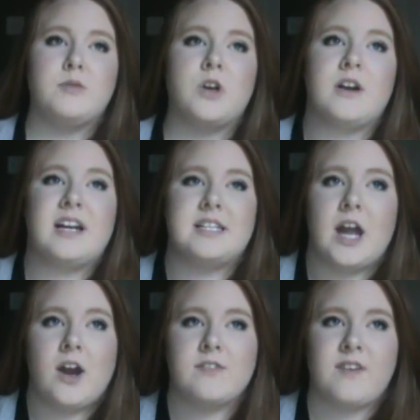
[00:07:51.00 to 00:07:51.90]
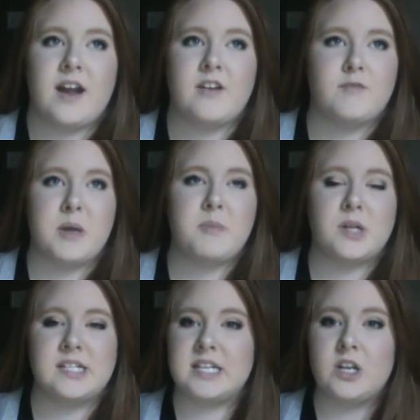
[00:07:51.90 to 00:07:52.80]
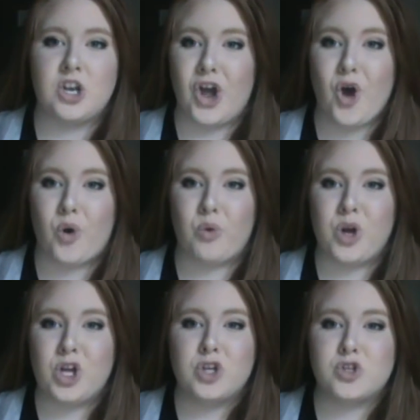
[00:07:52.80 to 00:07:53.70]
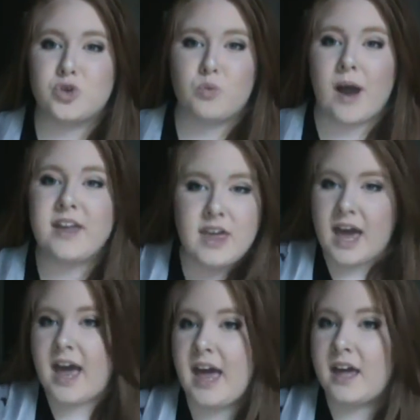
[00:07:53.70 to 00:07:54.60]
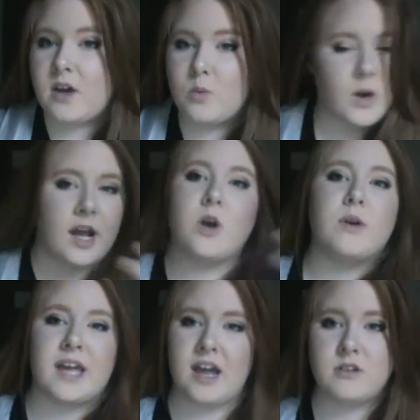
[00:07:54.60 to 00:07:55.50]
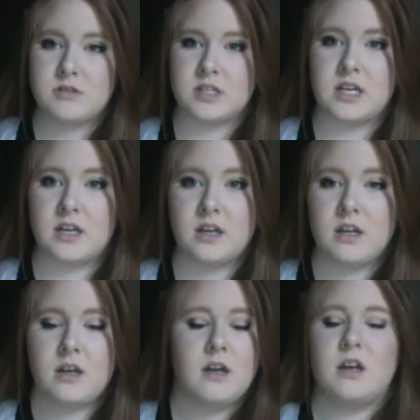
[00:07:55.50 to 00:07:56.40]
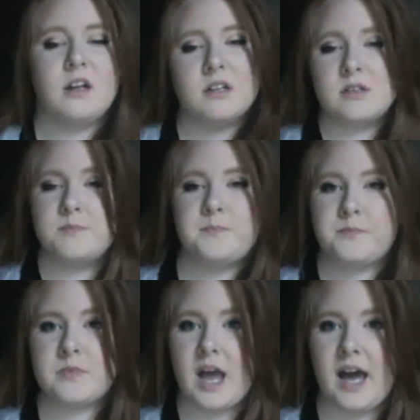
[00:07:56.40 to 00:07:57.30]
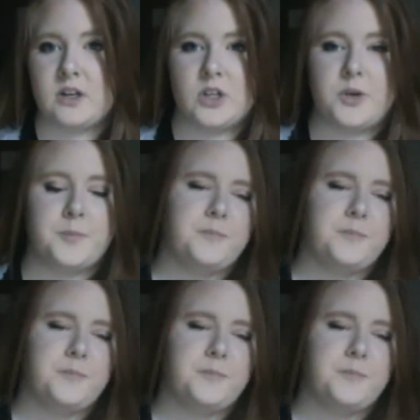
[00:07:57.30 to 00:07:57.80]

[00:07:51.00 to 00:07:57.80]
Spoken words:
already terrified of people I didn't know. So why the heck would I go to counseling? I don't